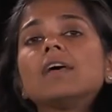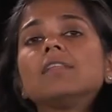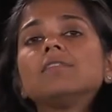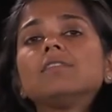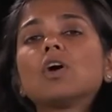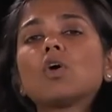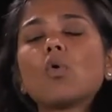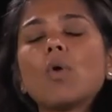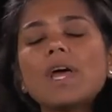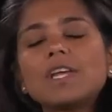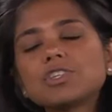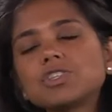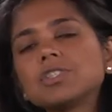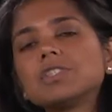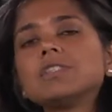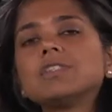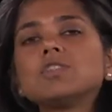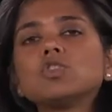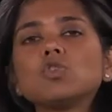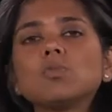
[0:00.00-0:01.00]
The
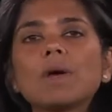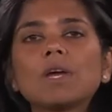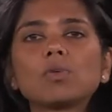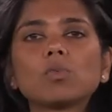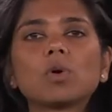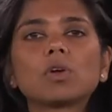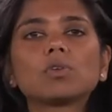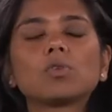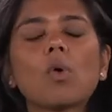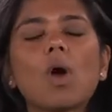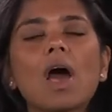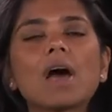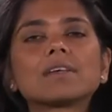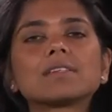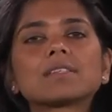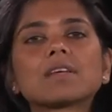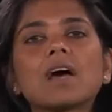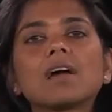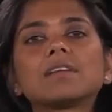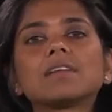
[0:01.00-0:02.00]
questions you might want to
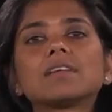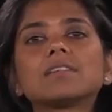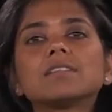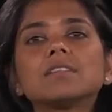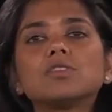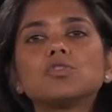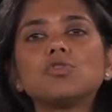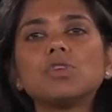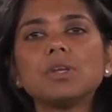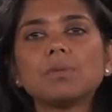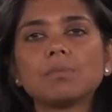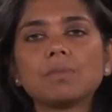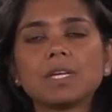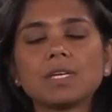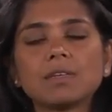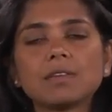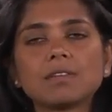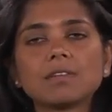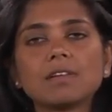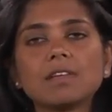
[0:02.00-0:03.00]
ask are, does the
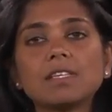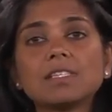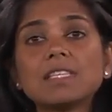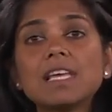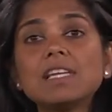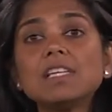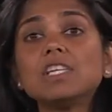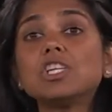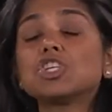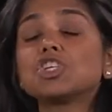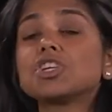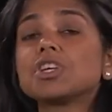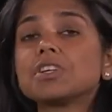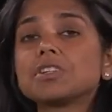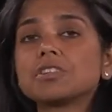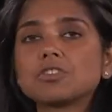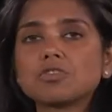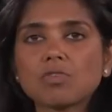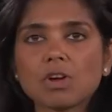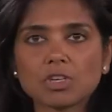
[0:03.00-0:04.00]
treatment, is there any
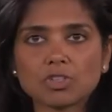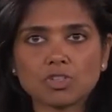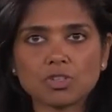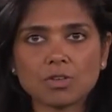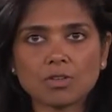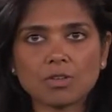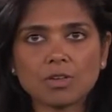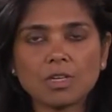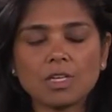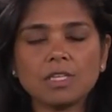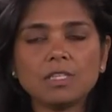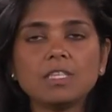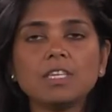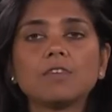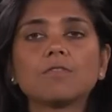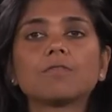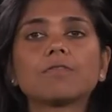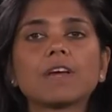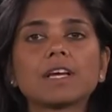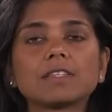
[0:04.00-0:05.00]
shared structure in the
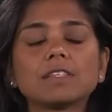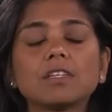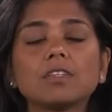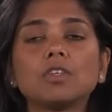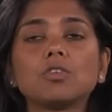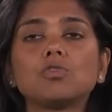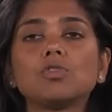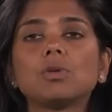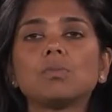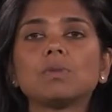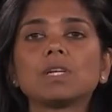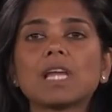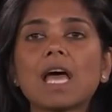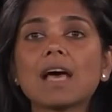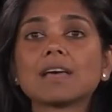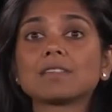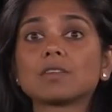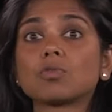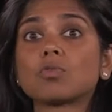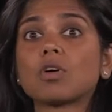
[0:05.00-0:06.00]
effect that the treatment
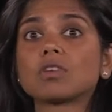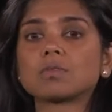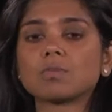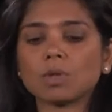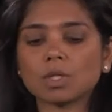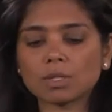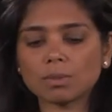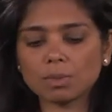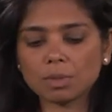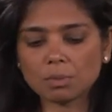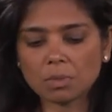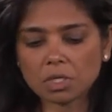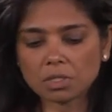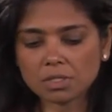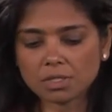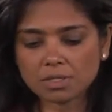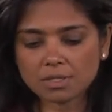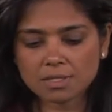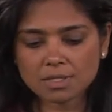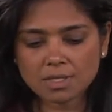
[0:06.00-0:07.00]
has across multiple
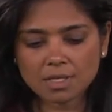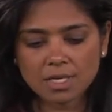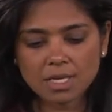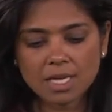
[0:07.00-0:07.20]
markers?